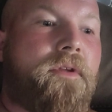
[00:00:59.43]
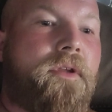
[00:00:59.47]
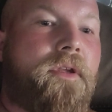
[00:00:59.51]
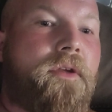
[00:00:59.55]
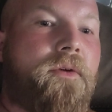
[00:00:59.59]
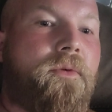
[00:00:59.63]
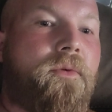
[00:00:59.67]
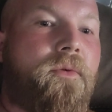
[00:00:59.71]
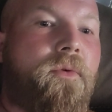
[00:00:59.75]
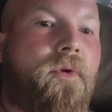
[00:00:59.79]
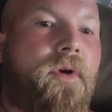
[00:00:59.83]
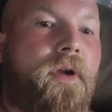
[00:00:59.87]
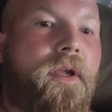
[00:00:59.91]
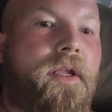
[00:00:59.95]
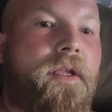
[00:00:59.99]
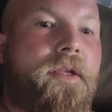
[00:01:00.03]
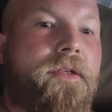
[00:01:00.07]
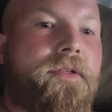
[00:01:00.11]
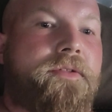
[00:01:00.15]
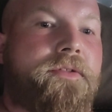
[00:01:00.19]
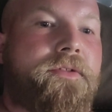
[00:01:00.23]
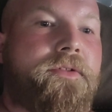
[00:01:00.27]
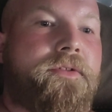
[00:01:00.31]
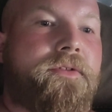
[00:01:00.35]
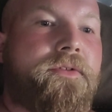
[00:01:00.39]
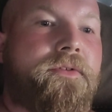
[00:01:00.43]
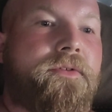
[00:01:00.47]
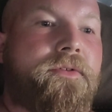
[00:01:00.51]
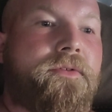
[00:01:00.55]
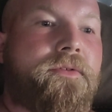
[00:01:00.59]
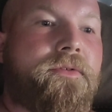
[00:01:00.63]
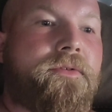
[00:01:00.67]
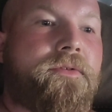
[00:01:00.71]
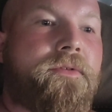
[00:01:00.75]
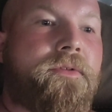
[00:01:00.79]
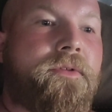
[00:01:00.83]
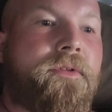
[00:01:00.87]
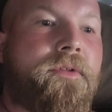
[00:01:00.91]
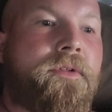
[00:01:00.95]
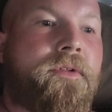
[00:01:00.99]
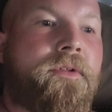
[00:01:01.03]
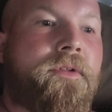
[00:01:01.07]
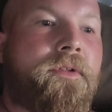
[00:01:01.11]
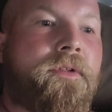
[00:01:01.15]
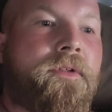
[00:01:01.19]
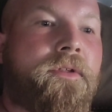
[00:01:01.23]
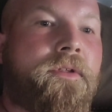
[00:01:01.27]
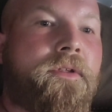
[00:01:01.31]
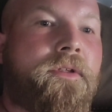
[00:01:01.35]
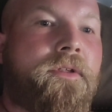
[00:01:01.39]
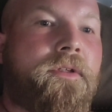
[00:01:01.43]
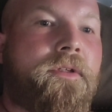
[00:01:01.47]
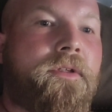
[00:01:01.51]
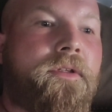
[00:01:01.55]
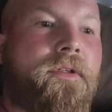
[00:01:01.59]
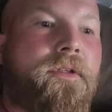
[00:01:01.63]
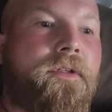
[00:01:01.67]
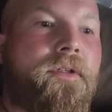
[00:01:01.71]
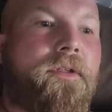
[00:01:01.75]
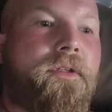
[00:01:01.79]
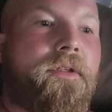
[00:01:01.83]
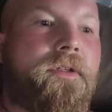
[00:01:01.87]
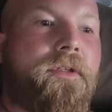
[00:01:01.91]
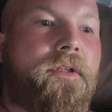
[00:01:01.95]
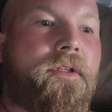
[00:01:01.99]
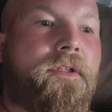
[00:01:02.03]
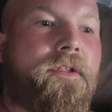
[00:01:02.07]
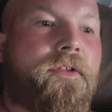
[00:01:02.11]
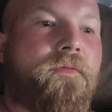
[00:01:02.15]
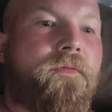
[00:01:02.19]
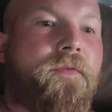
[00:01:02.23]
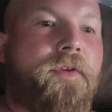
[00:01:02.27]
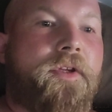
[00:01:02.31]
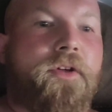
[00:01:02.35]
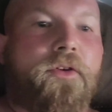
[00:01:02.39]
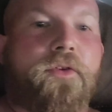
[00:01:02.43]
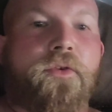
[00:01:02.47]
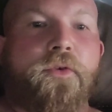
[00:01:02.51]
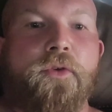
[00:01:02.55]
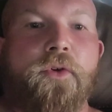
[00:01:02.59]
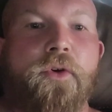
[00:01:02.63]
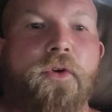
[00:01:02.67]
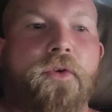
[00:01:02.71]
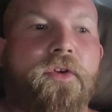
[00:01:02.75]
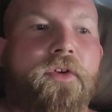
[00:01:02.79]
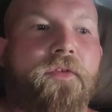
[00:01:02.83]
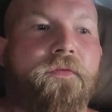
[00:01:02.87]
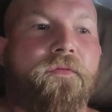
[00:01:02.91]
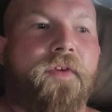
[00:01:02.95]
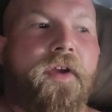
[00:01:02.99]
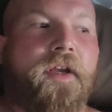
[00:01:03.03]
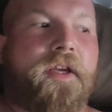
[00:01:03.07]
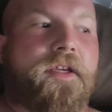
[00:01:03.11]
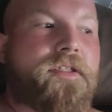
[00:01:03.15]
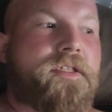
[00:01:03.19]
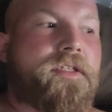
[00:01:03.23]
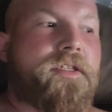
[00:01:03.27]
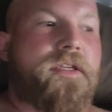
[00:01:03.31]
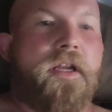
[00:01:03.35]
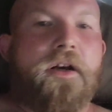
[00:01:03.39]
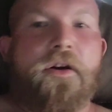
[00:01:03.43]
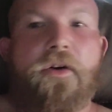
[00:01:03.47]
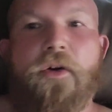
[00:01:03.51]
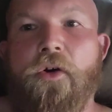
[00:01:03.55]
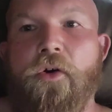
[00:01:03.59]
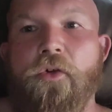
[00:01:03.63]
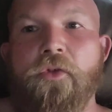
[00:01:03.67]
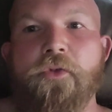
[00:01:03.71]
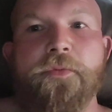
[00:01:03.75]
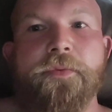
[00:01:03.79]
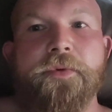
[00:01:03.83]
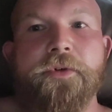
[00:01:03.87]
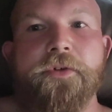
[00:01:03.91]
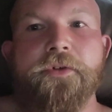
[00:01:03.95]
A way to get the vehicle going fast, and now all the